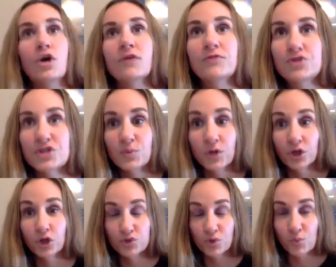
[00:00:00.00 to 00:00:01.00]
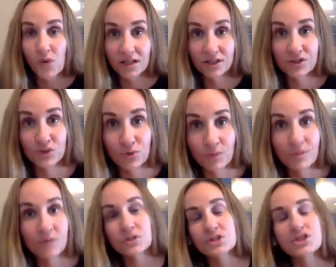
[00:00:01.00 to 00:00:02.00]
if you just want to go directly to the
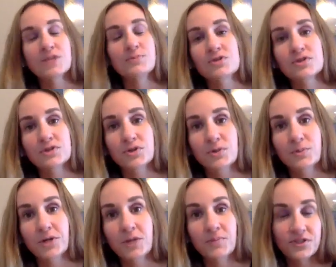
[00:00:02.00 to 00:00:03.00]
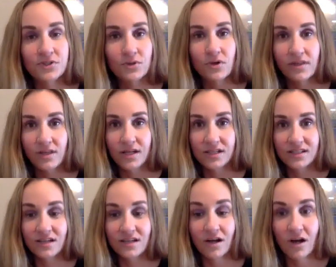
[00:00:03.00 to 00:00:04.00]
membership, you just go to
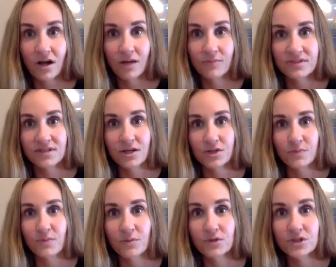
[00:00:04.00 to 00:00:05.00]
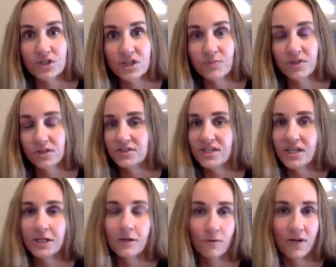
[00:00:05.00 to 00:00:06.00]
purposefulathletics.com/membership and it'll
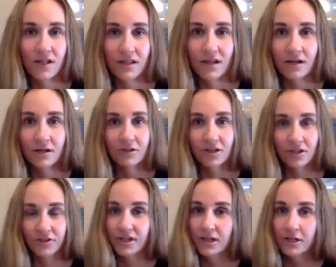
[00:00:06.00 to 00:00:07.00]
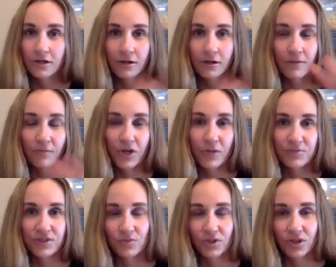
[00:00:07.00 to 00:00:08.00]
take you right there and you can
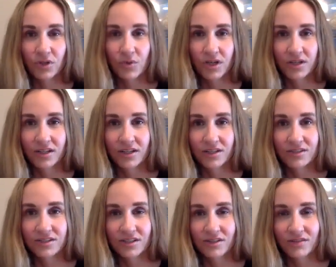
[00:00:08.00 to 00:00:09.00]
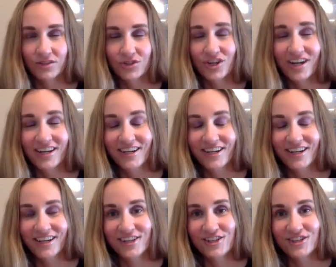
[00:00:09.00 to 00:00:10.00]
opt in really quickly to give it a try.
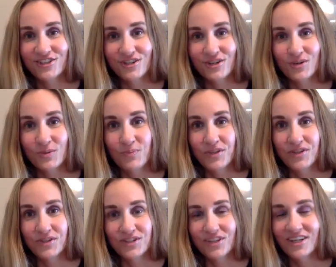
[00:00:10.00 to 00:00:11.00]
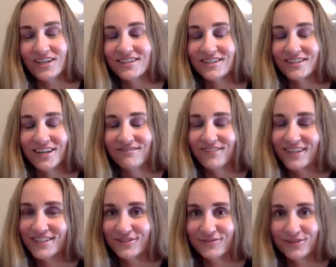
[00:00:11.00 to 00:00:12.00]
So, but I have
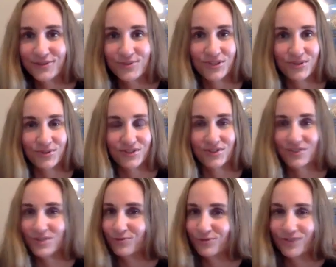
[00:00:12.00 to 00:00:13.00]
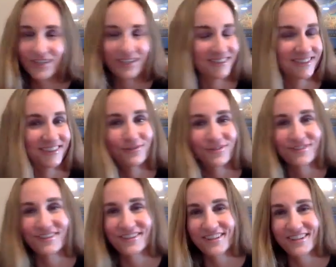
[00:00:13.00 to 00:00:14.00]
lots of those resources, some free
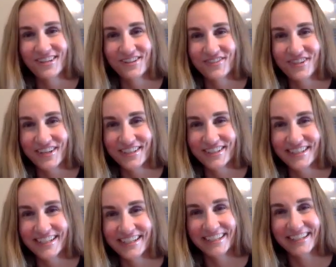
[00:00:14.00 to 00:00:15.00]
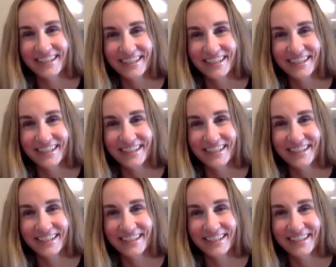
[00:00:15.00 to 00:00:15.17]
on the site.